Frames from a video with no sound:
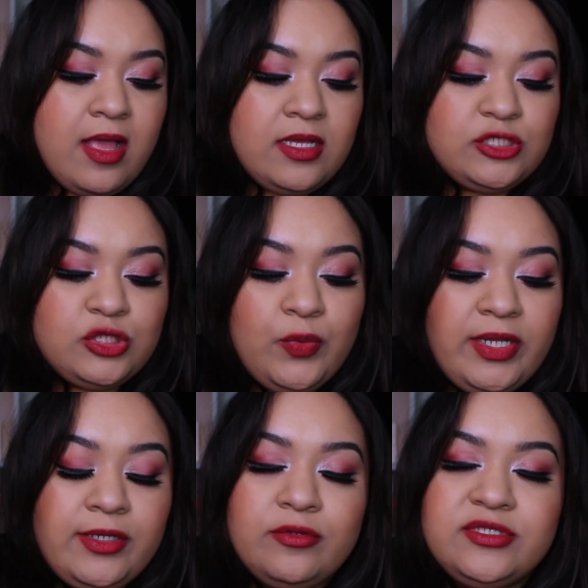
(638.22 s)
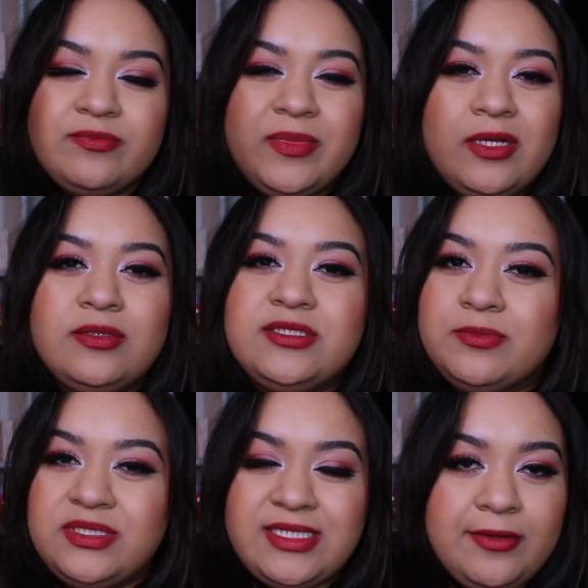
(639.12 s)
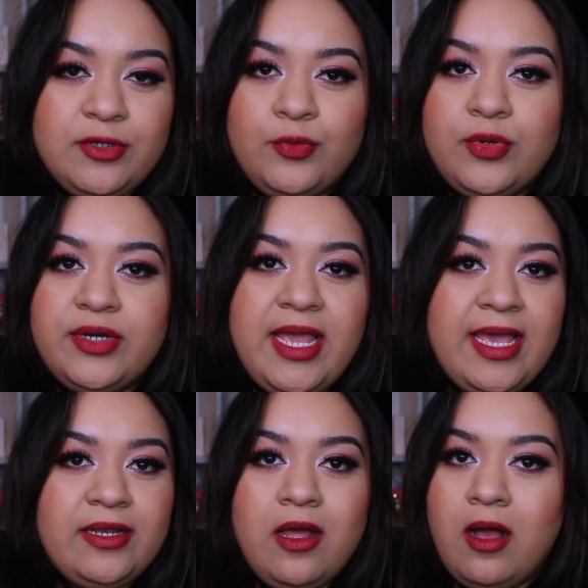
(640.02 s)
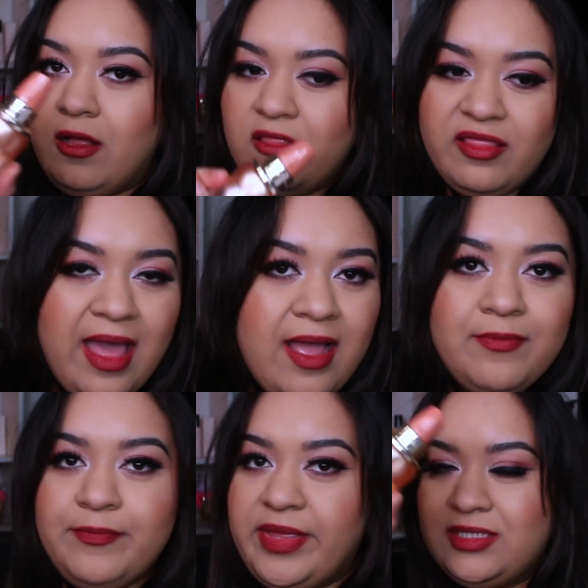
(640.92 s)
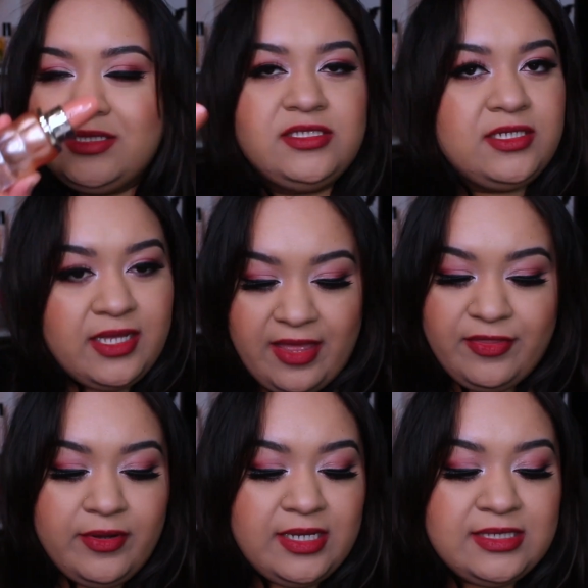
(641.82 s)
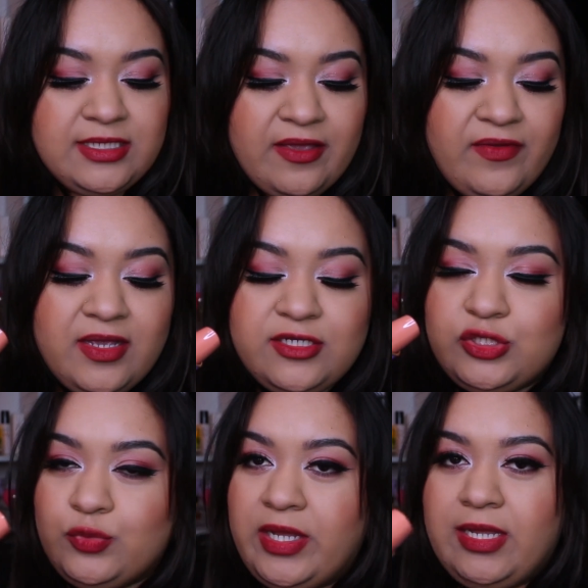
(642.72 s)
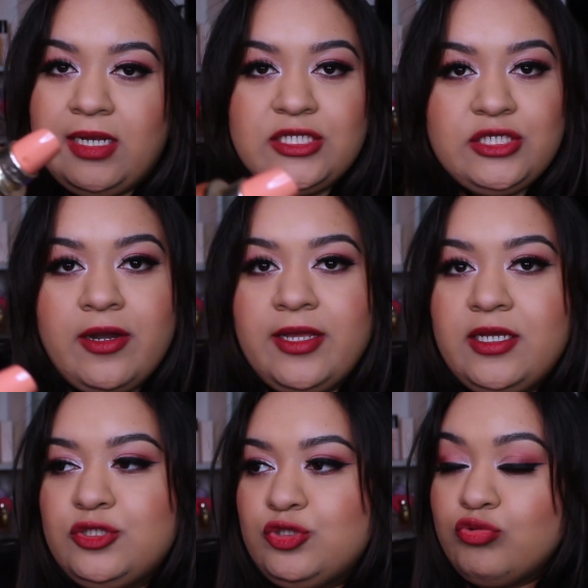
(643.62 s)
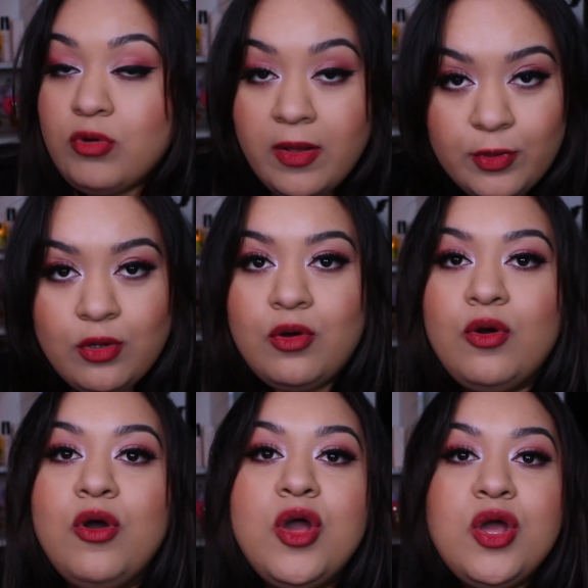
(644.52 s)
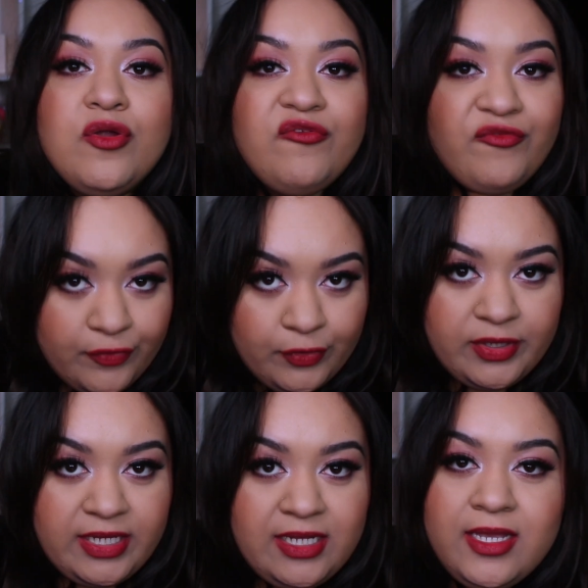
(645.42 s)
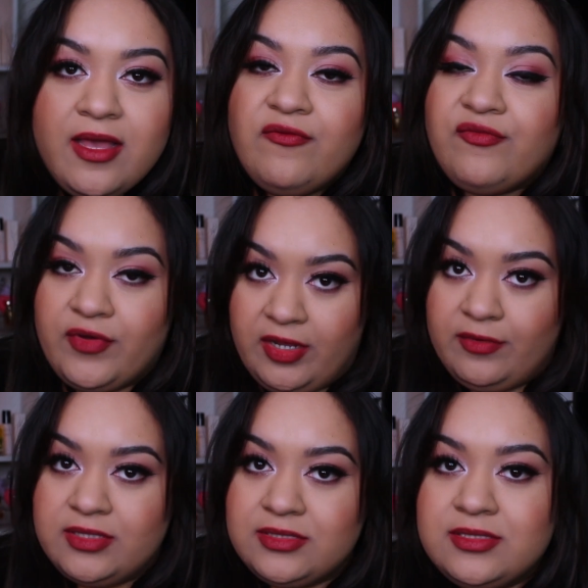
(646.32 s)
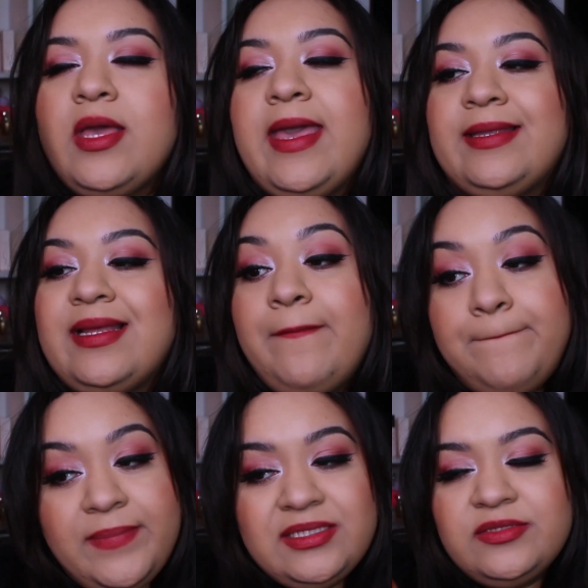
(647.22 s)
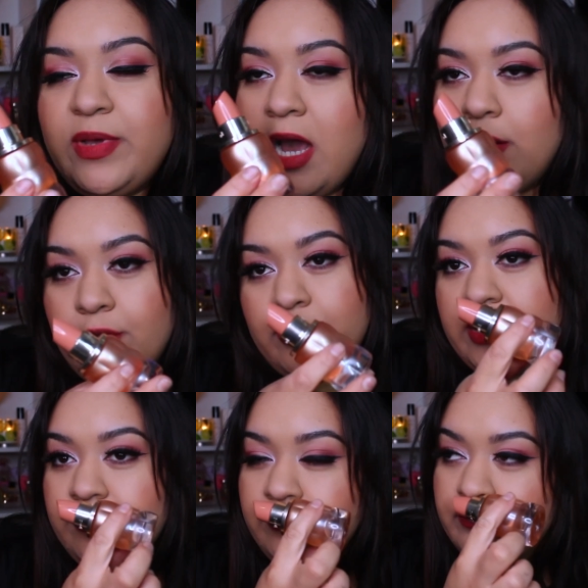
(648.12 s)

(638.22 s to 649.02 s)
sweet notes, milk, some sandalwood, and all that mixed together is giving sweet, latonic, tropical, fruity fragrance. And a bit powdery.